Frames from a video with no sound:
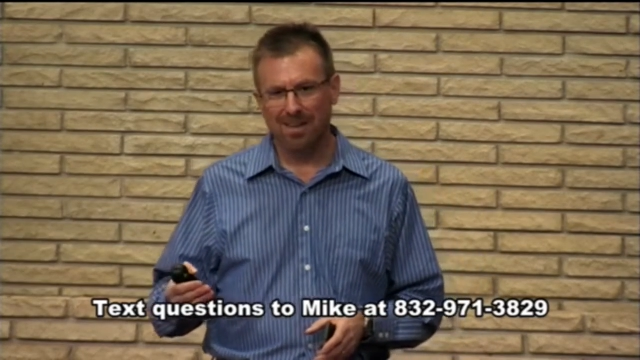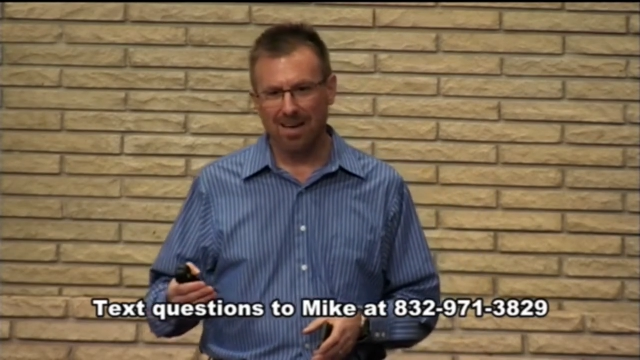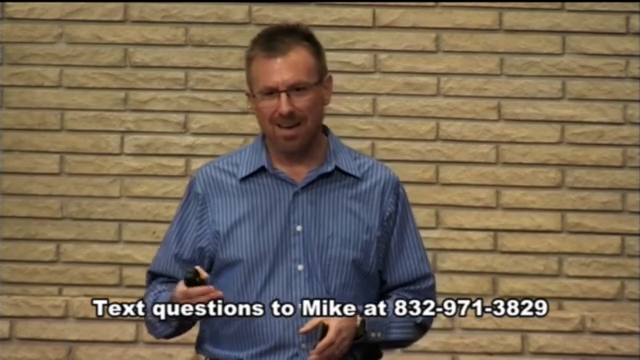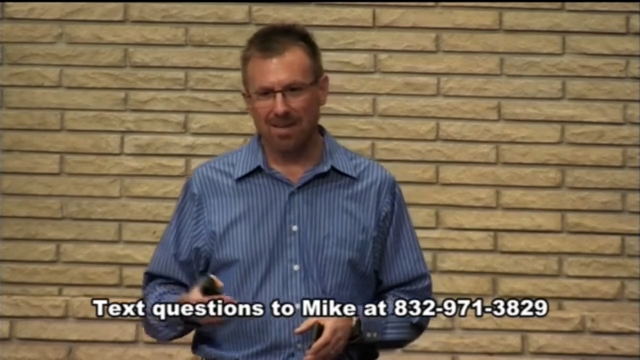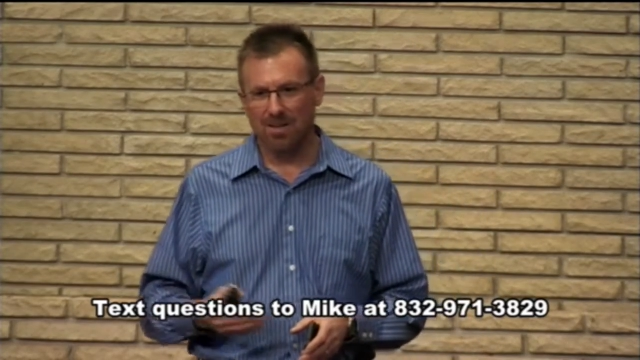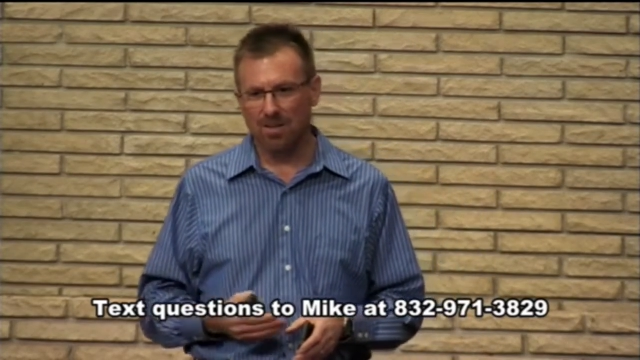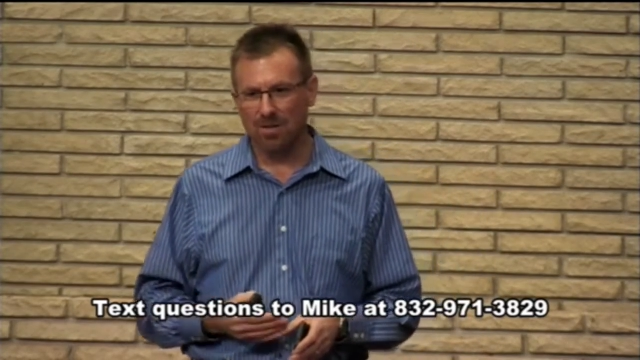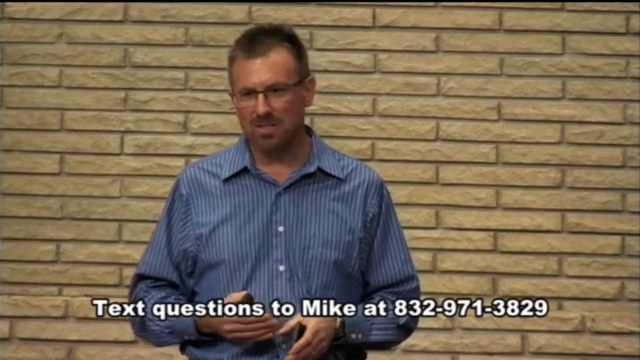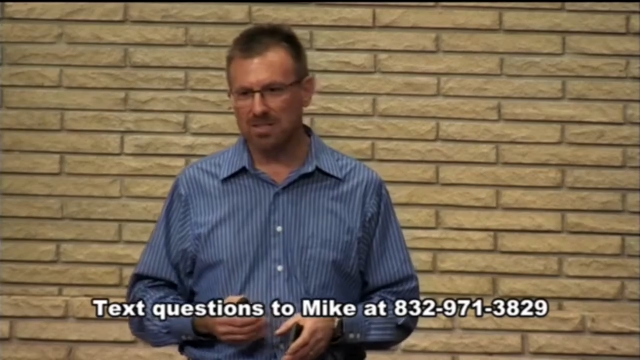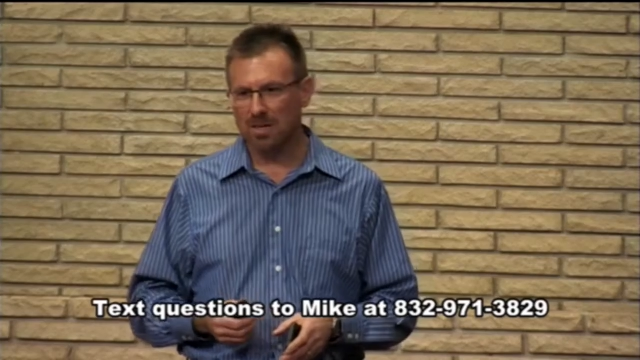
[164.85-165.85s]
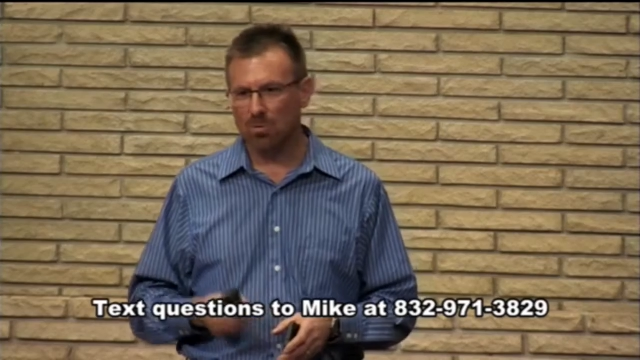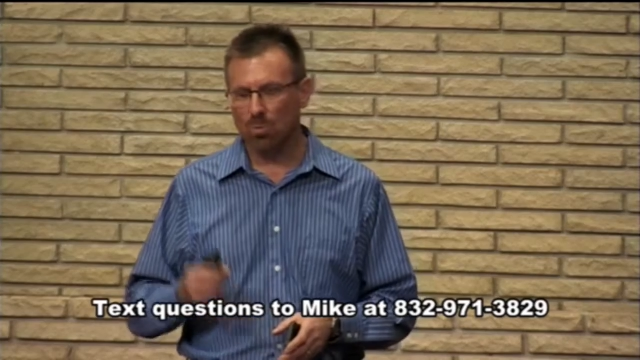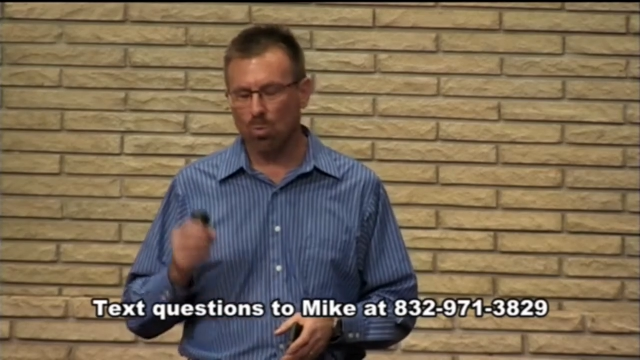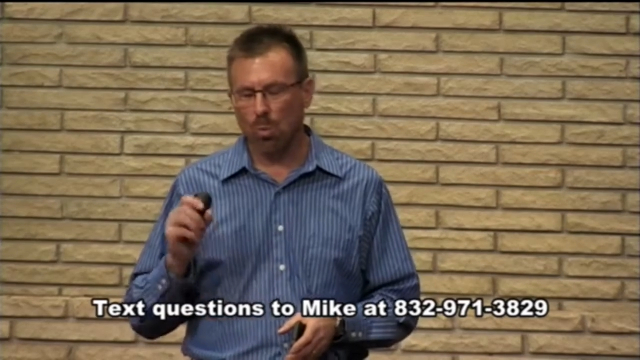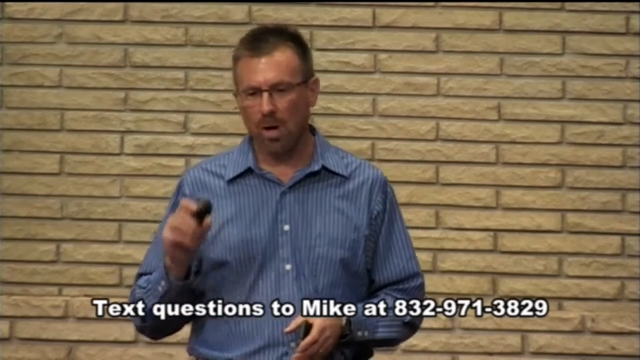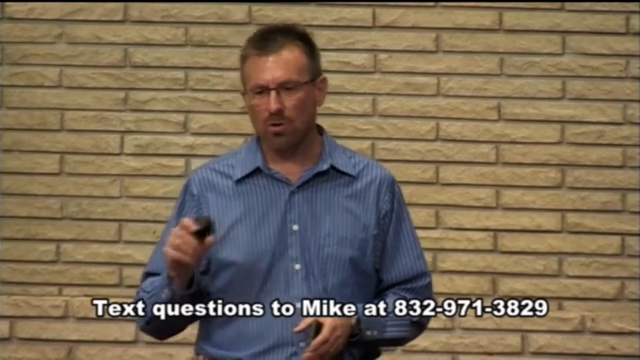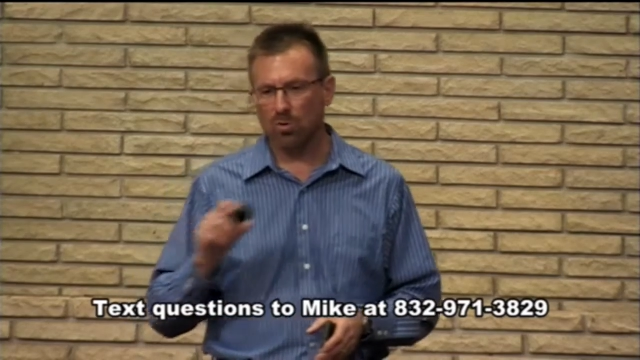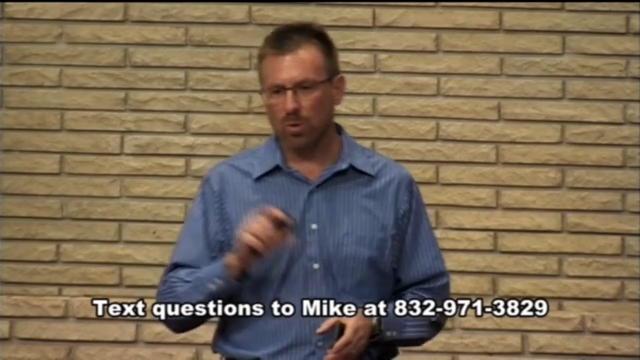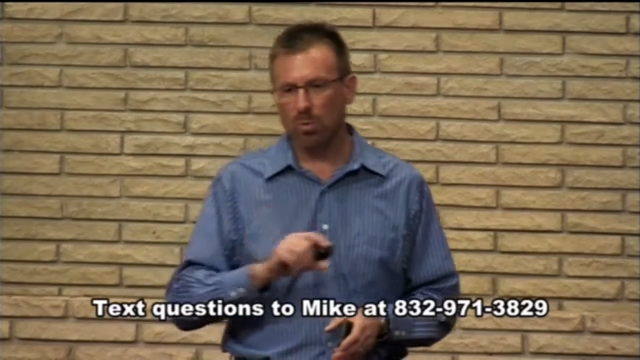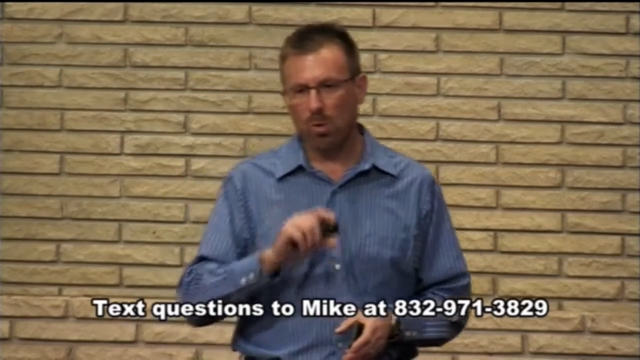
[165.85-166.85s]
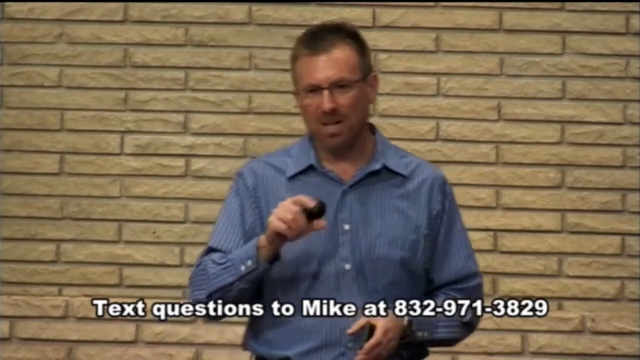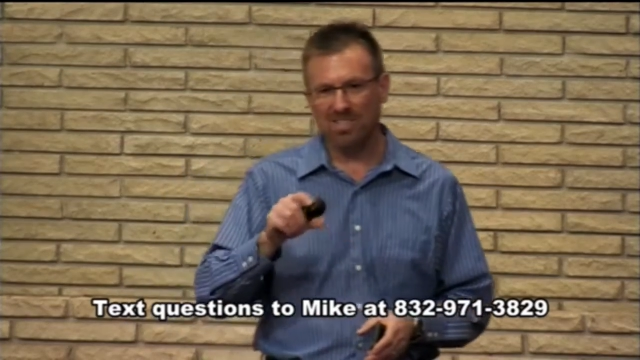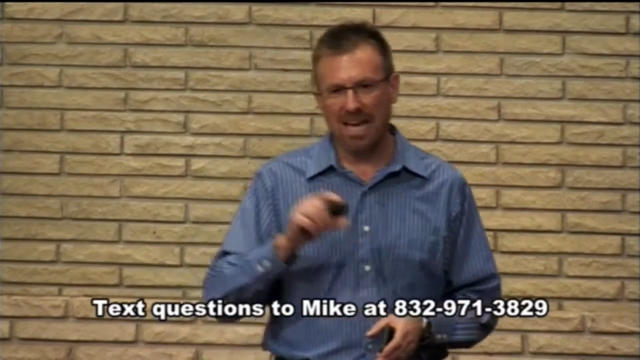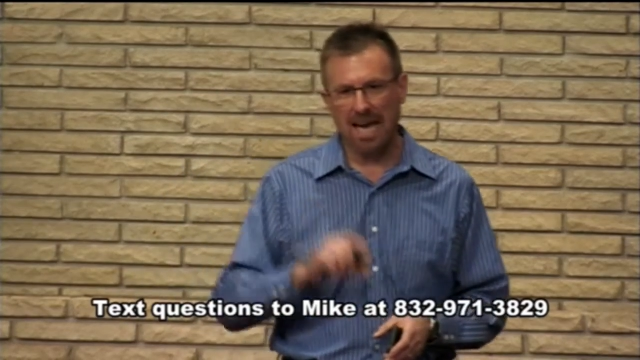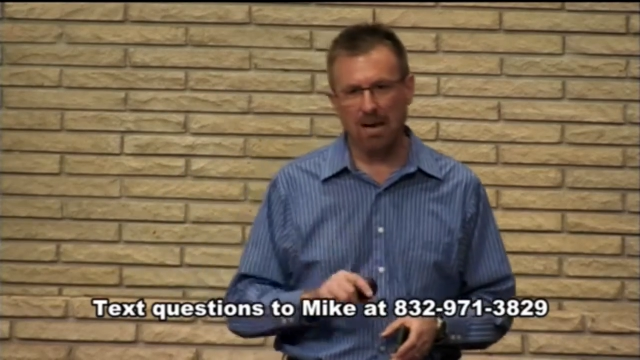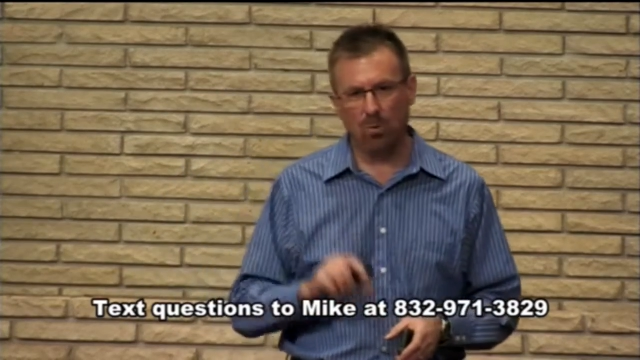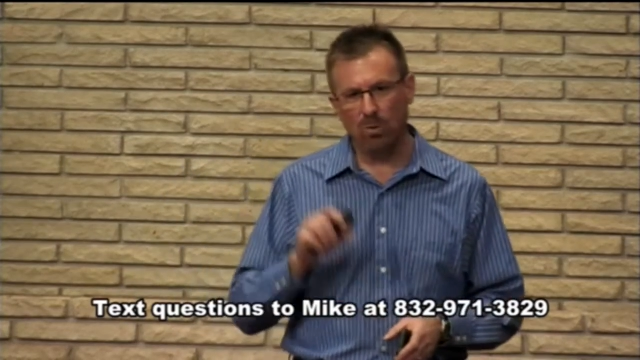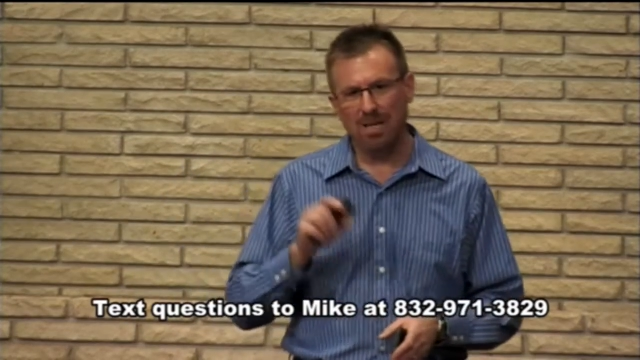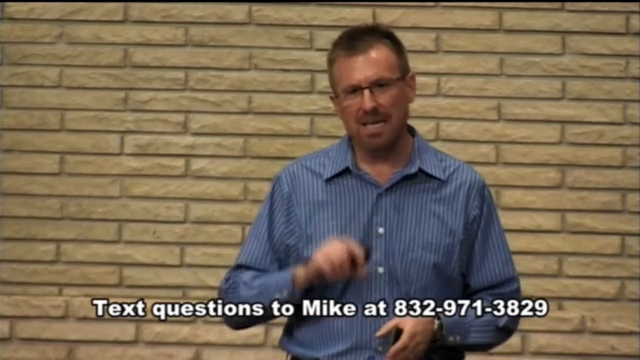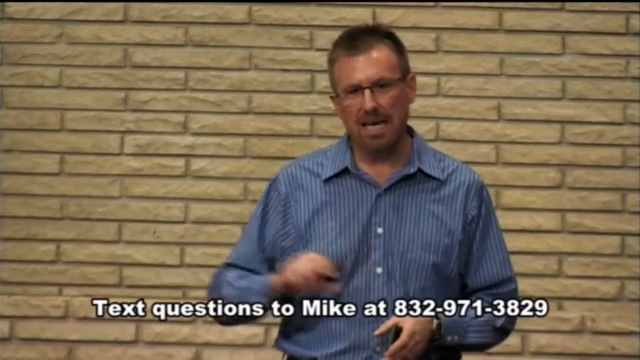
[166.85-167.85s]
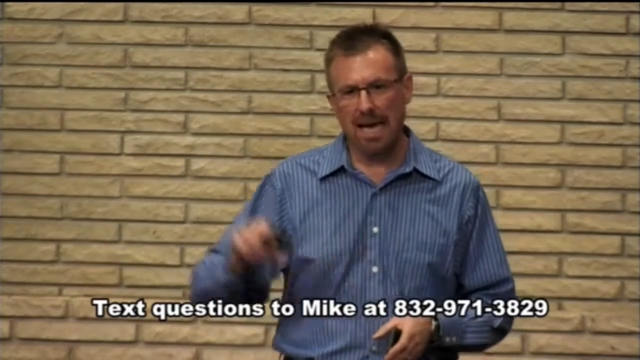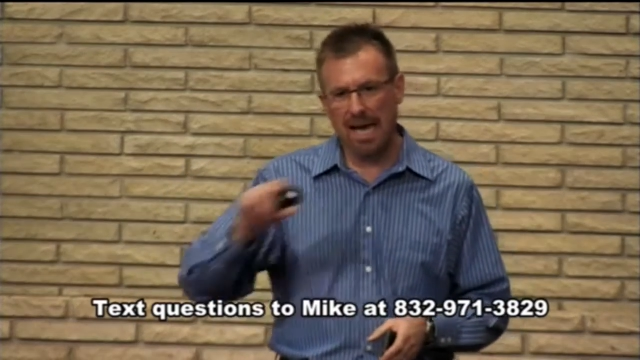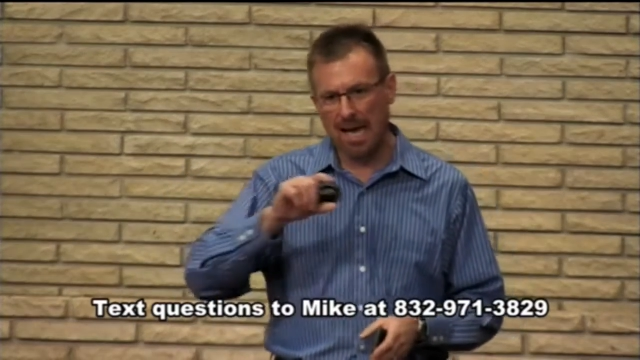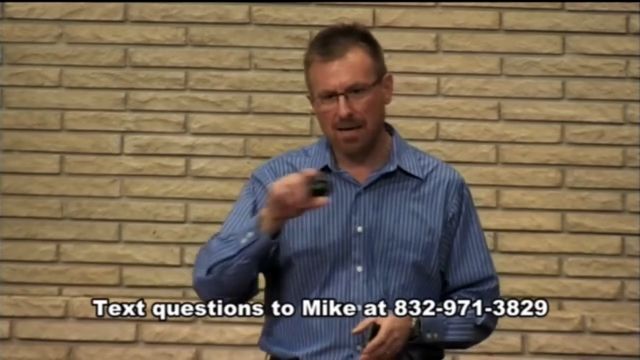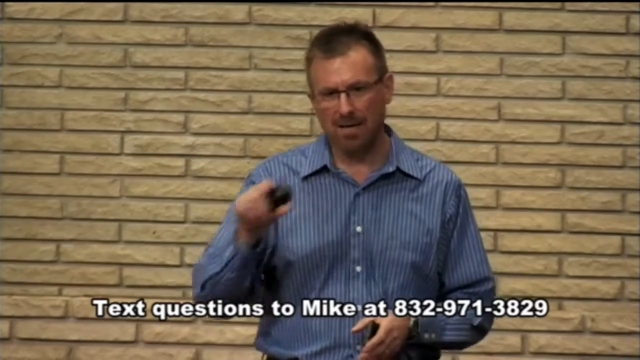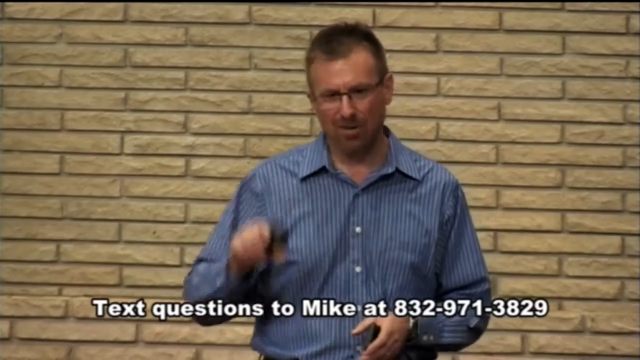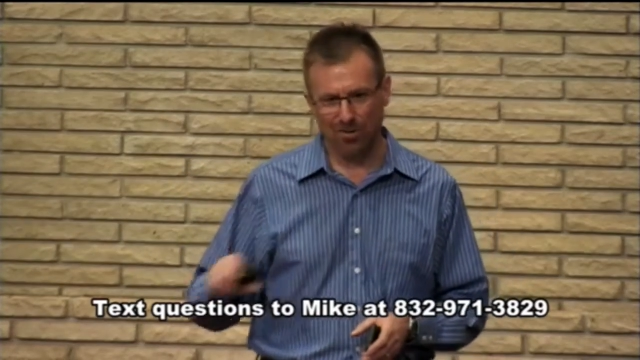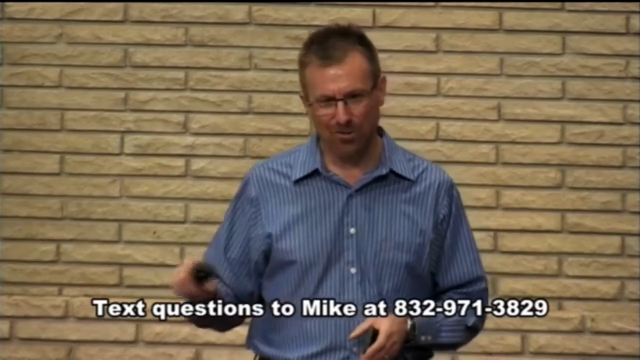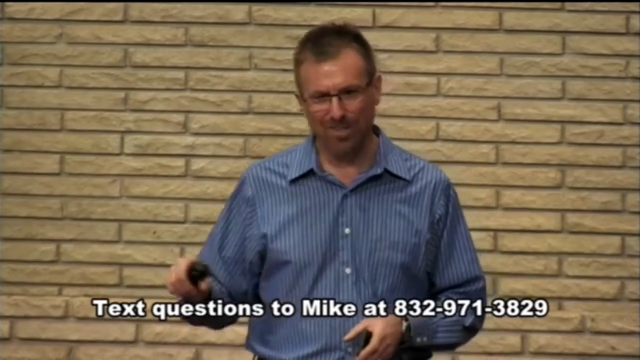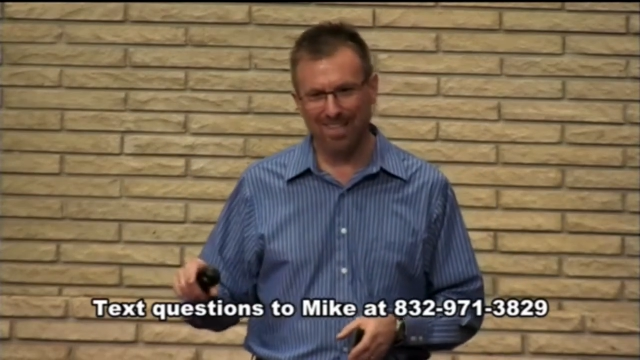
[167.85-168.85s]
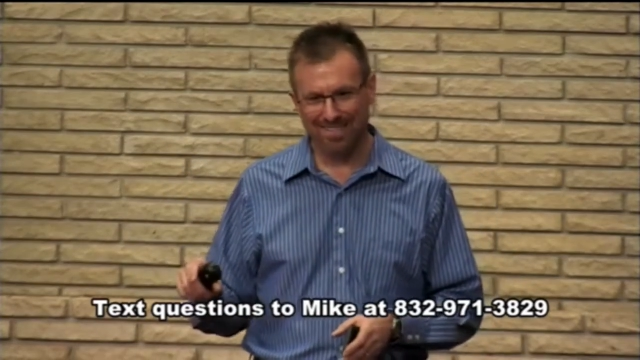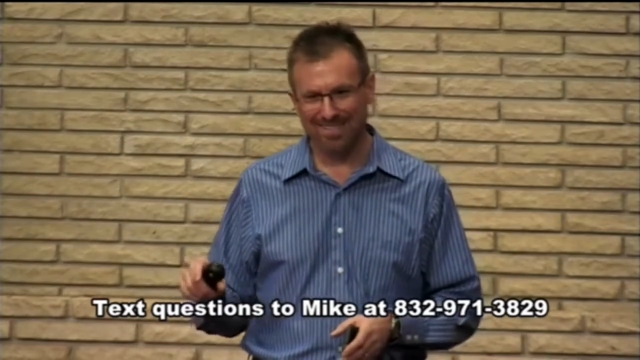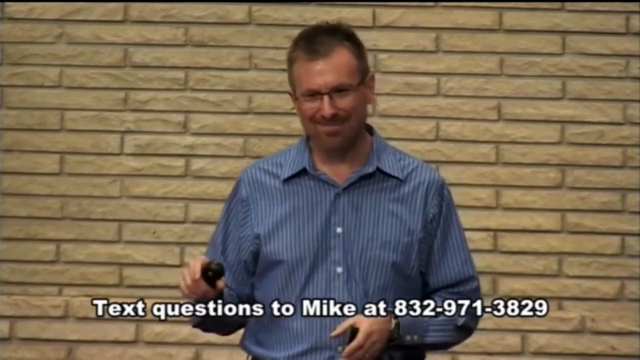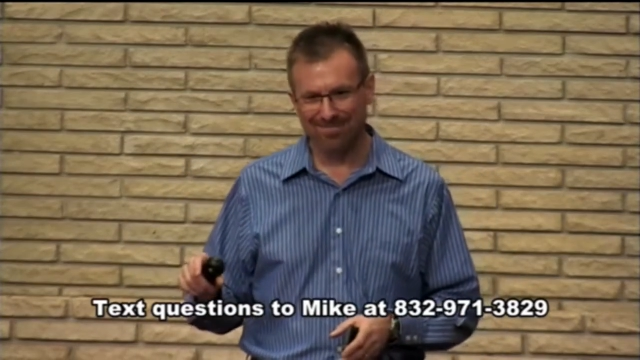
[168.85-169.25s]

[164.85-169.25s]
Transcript: And you can say, what do we want to add? What do we need to add here to this?